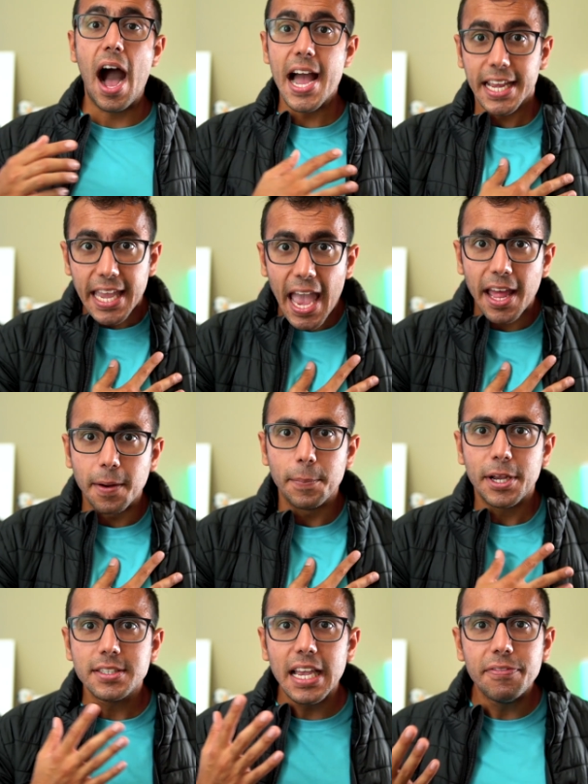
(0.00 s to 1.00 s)
I can,
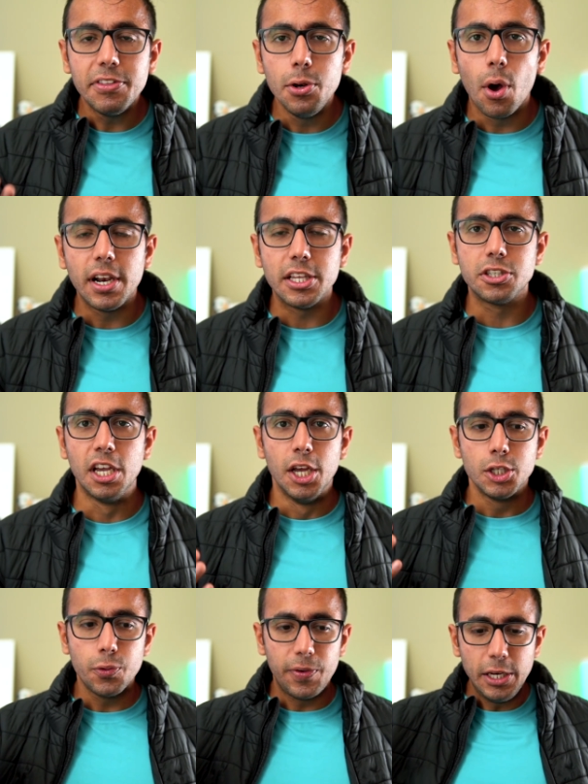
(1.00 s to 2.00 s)
because I have the knowledge.
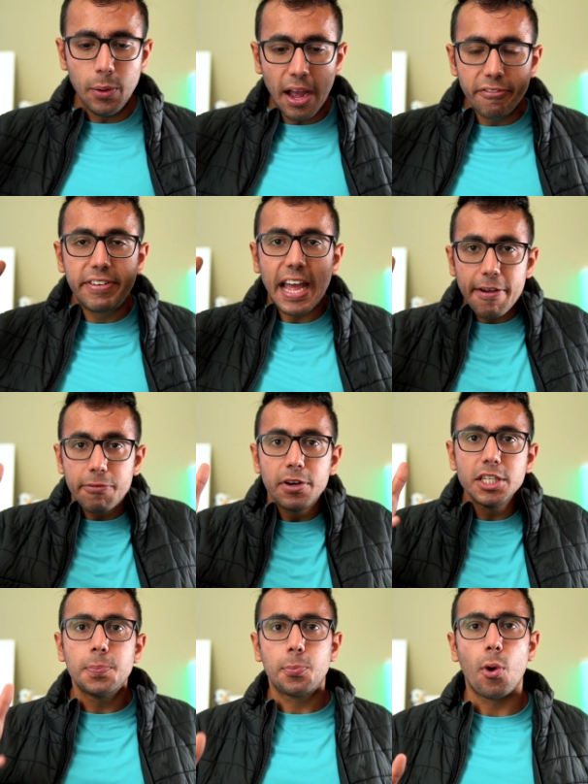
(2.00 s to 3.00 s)
So when you have
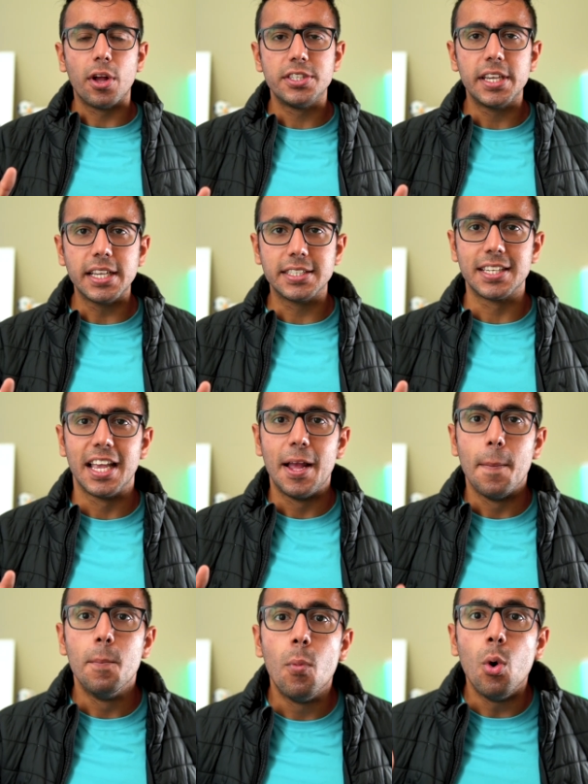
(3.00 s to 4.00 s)
diverse projects,
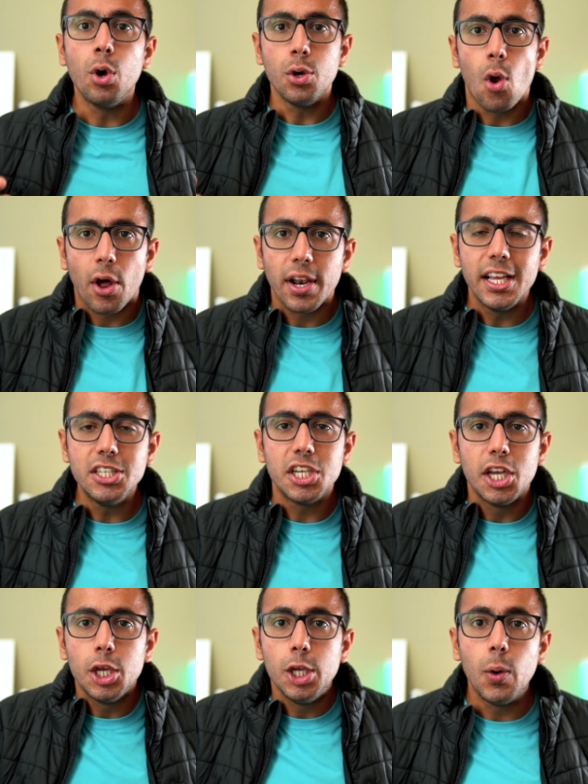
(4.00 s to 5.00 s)
more knowledge,
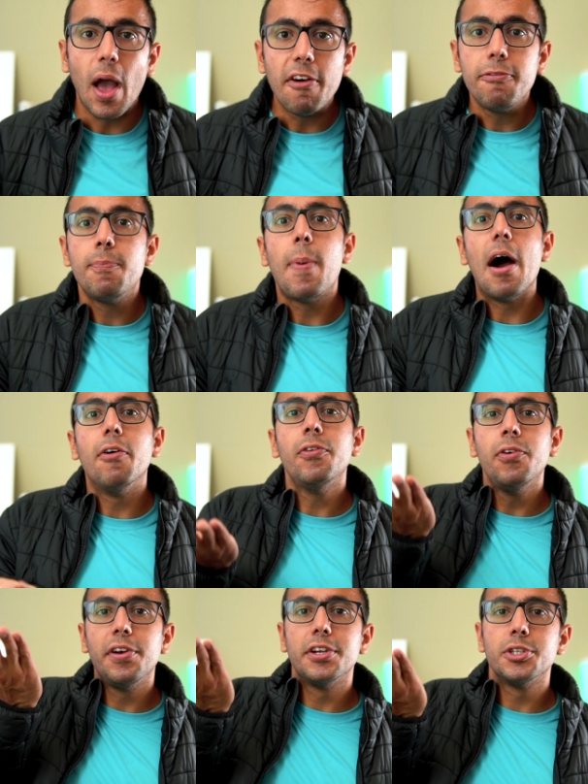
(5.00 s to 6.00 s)
you have
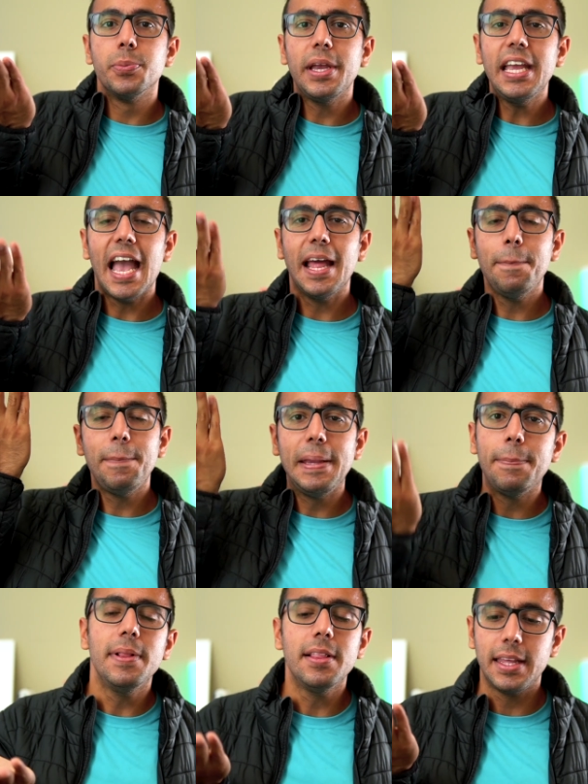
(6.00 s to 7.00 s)
powerful resume, and
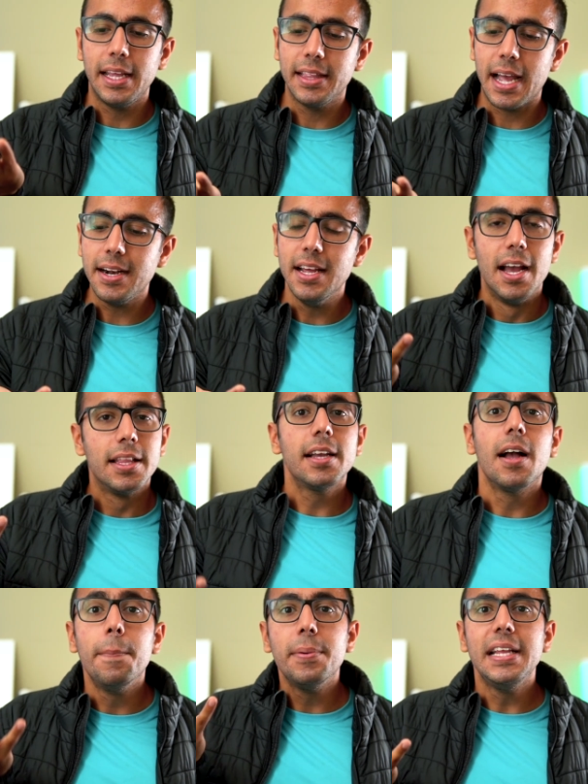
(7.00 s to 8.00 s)
people think that, the
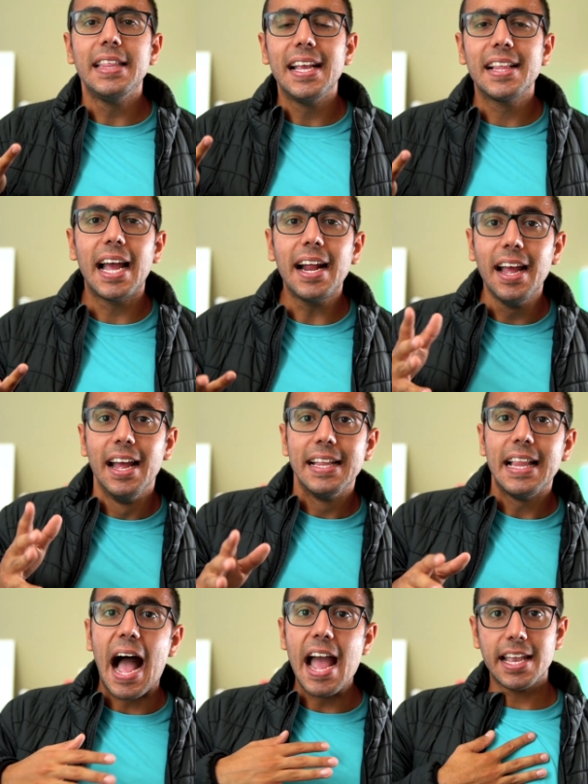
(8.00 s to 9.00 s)
company think that
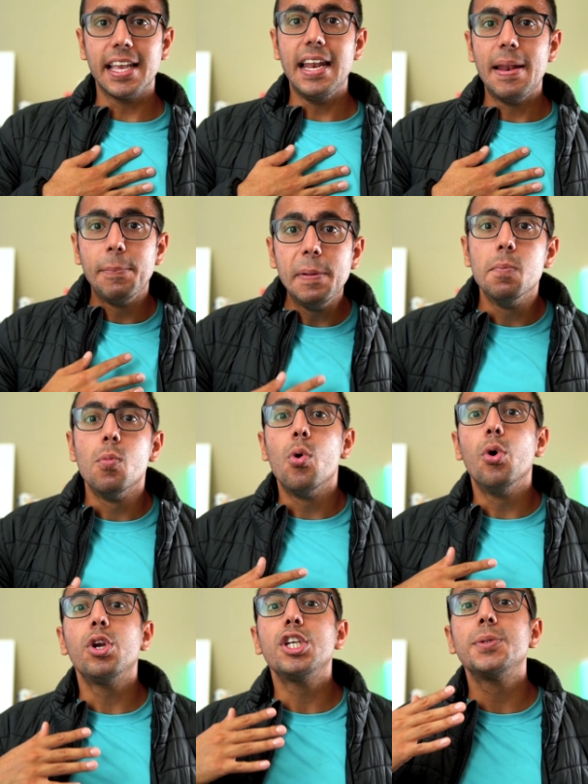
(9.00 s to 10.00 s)
I can be
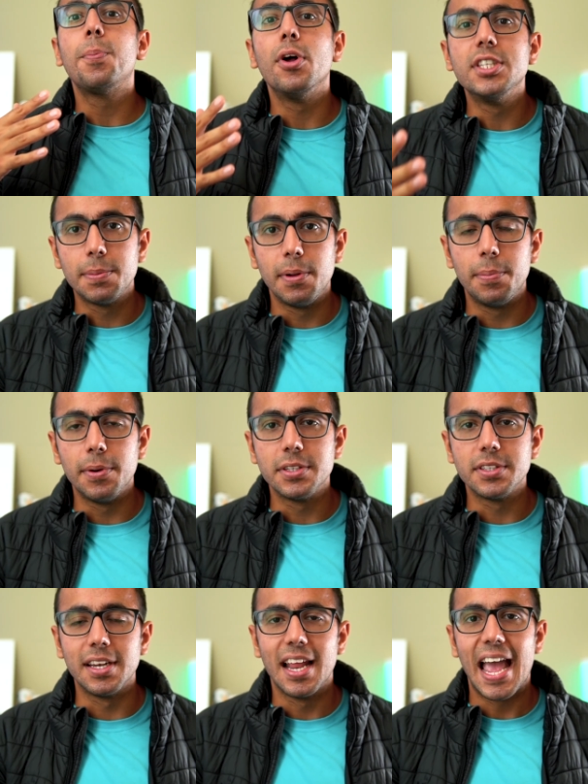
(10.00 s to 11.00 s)
more responsible person.